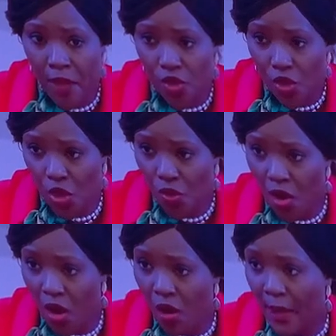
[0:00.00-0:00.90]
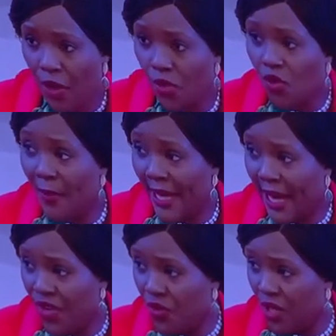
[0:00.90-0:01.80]
UNOG, but also
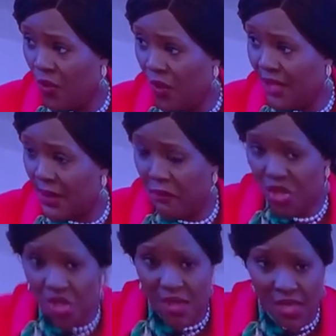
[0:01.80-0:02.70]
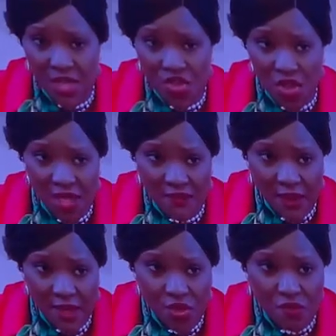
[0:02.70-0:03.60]
bilaterally with some missions in Geneva,
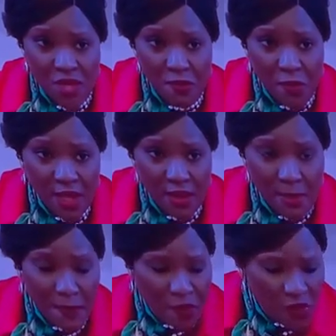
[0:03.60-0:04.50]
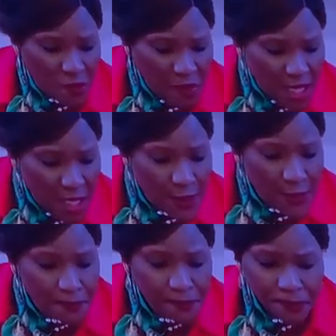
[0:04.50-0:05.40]
to really bring them up to speed,
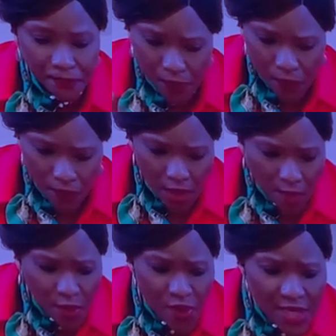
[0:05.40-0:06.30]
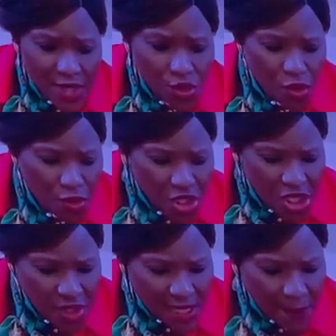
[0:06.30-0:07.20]
because as you know,
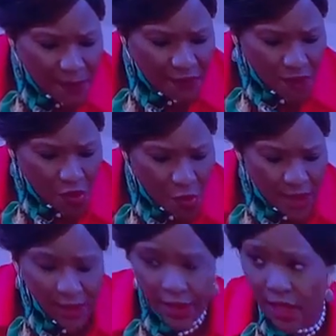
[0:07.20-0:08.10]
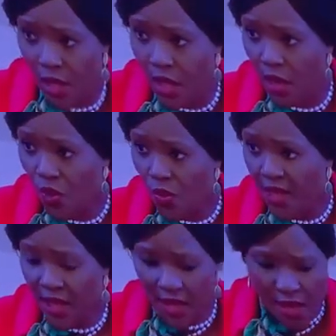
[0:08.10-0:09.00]
changes happen very quickly
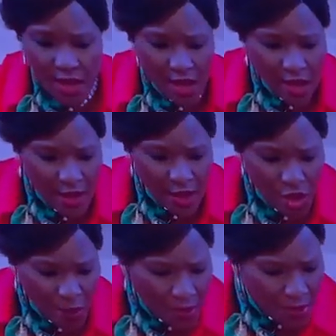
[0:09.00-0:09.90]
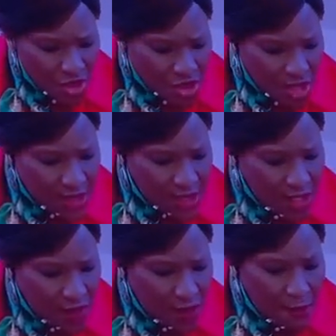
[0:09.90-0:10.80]
within the UN missions
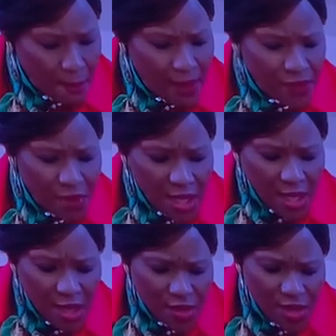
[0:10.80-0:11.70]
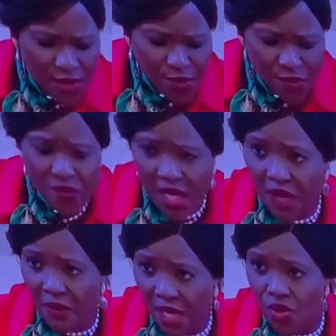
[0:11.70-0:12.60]
here. But really, it's really
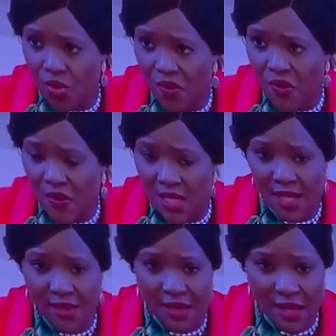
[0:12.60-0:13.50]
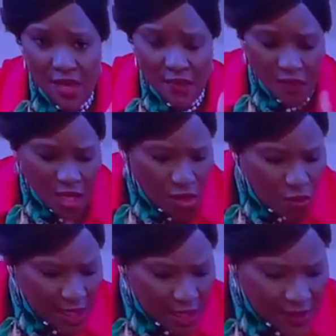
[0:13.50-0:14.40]
great to also see, and thank you,
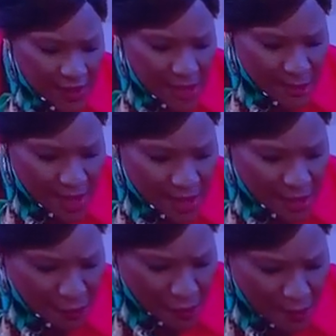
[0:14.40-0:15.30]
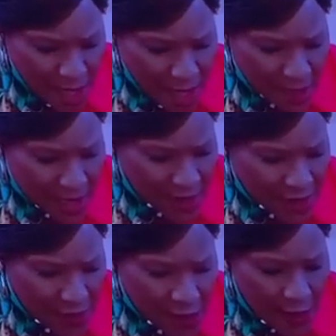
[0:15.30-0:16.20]
I can see Ambassador from Panama is
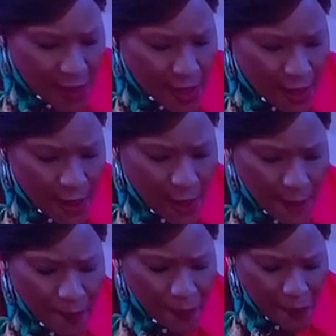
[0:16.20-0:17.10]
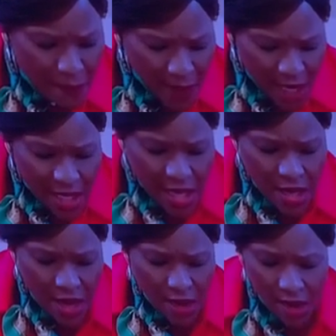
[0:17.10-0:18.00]
here. Many
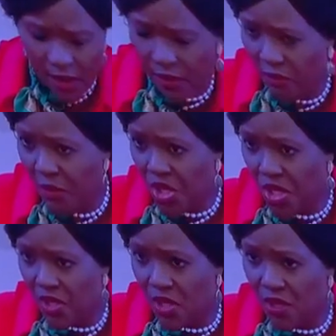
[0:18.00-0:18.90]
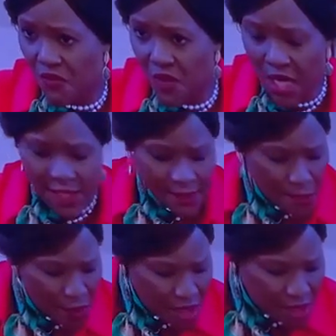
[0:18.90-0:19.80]
missions really
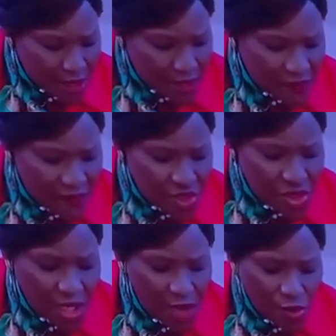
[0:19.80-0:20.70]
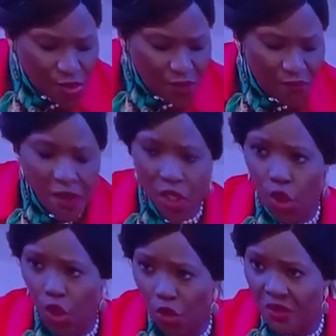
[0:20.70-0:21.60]
supporting this convention, and also very
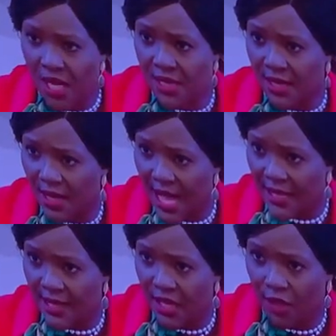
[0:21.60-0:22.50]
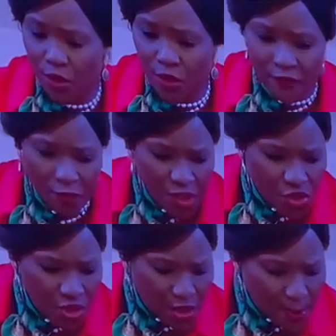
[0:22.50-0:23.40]
curious and asking a lot of
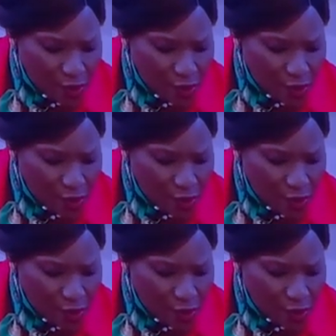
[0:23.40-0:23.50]
questions about the